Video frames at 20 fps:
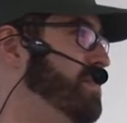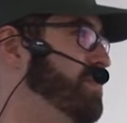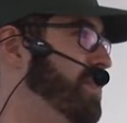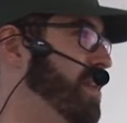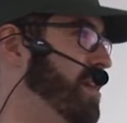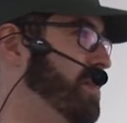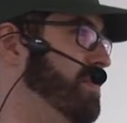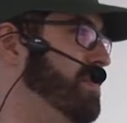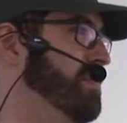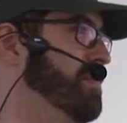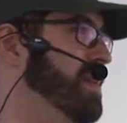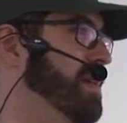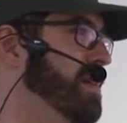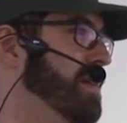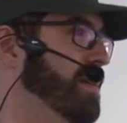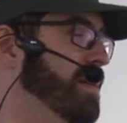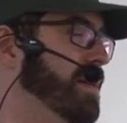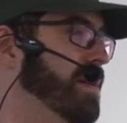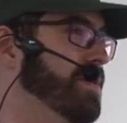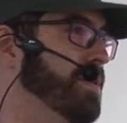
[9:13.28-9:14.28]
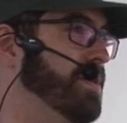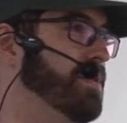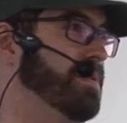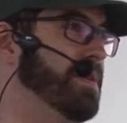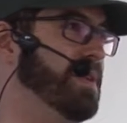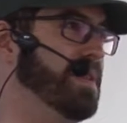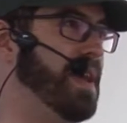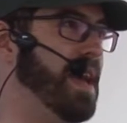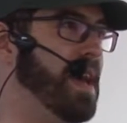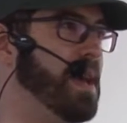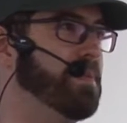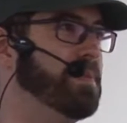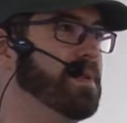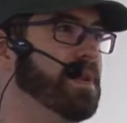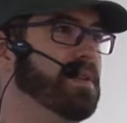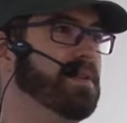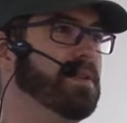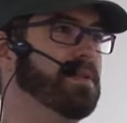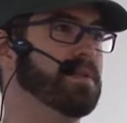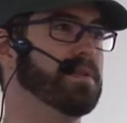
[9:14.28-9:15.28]
a problem. And you could adapt
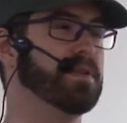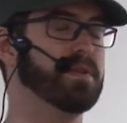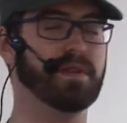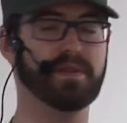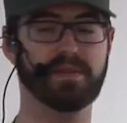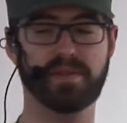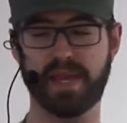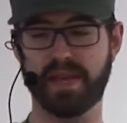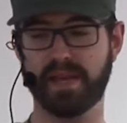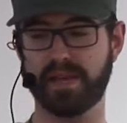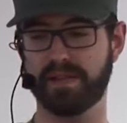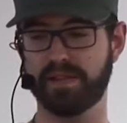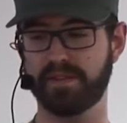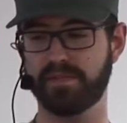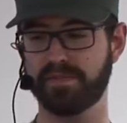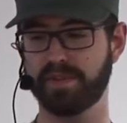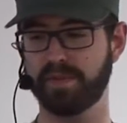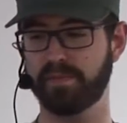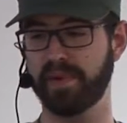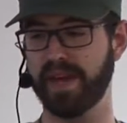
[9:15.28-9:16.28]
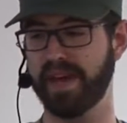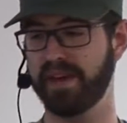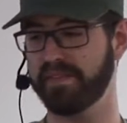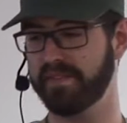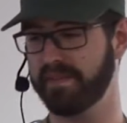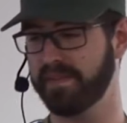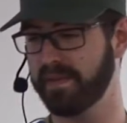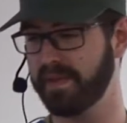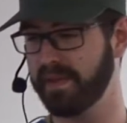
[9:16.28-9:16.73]
and you could take a different path.